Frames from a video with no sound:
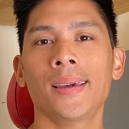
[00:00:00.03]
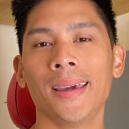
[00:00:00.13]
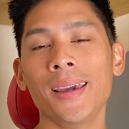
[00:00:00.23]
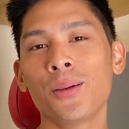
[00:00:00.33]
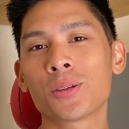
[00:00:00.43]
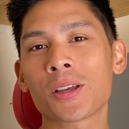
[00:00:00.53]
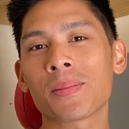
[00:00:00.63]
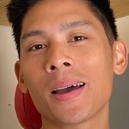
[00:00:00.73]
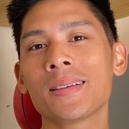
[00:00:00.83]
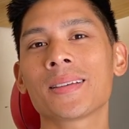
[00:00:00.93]
Hey, what's up
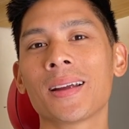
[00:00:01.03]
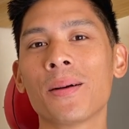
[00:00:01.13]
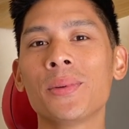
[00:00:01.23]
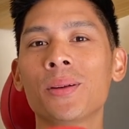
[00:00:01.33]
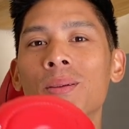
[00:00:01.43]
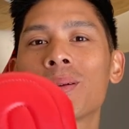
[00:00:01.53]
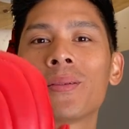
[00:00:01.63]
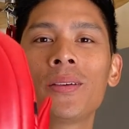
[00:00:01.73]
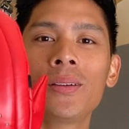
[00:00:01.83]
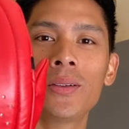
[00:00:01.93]
guys? Today I'll be doing a
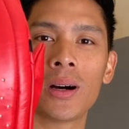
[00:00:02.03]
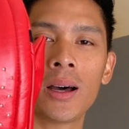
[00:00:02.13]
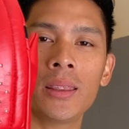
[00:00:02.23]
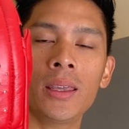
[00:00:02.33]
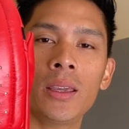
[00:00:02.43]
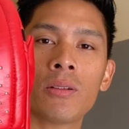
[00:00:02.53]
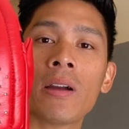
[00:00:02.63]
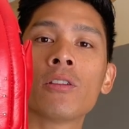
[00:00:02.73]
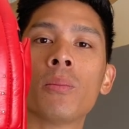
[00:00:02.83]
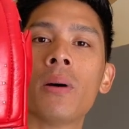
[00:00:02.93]
review on the
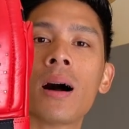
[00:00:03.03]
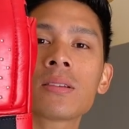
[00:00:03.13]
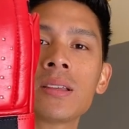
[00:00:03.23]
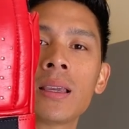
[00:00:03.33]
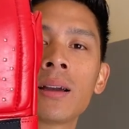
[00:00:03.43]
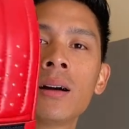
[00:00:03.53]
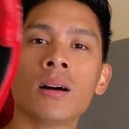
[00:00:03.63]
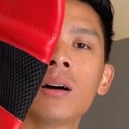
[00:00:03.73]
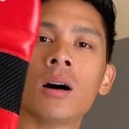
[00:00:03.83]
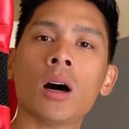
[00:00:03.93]
Rival Boxing
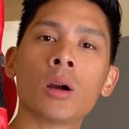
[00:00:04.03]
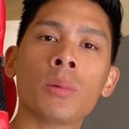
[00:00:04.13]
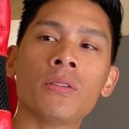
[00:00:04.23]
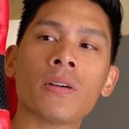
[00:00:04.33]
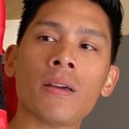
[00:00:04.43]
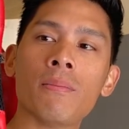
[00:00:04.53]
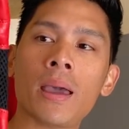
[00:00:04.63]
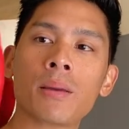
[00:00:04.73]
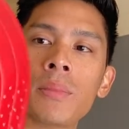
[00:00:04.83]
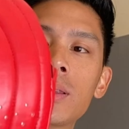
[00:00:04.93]
RB5
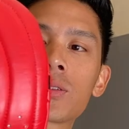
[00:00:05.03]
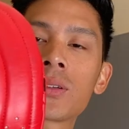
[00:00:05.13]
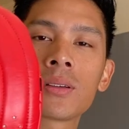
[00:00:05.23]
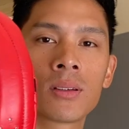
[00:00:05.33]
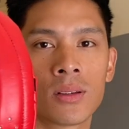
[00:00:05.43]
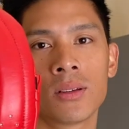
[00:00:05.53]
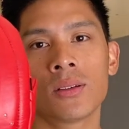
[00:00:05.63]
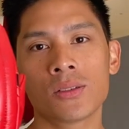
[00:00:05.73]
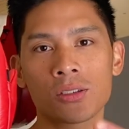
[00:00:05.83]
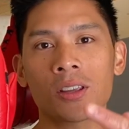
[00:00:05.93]
bag mitts.
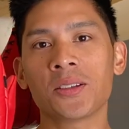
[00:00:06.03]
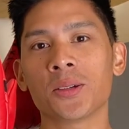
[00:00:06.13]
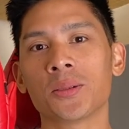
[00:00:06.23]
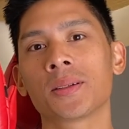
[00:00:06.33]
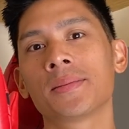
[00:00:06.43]
So stay tuned.